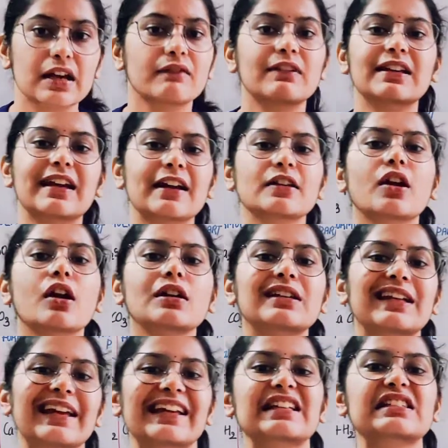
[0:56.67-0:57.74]
We cannot
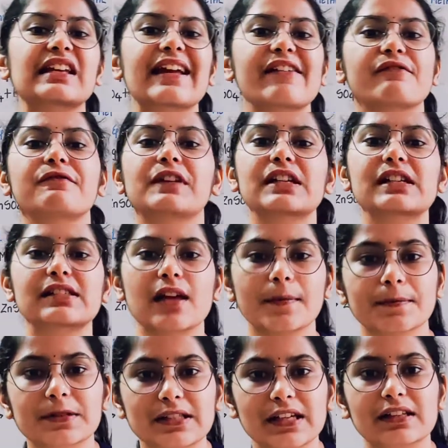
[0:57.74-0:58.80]
taste every
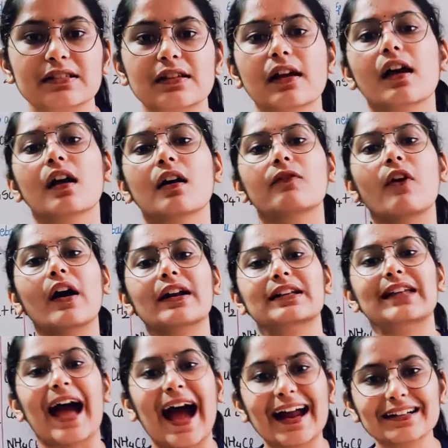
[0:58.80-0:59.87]
substance. For
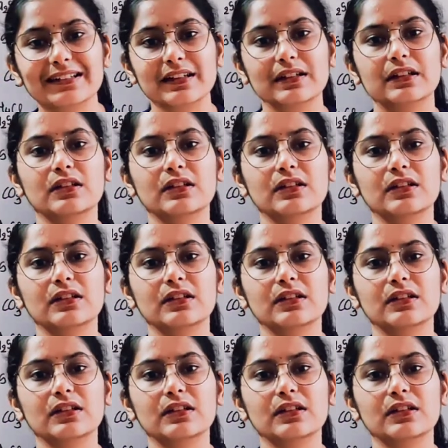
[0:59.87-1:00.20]
that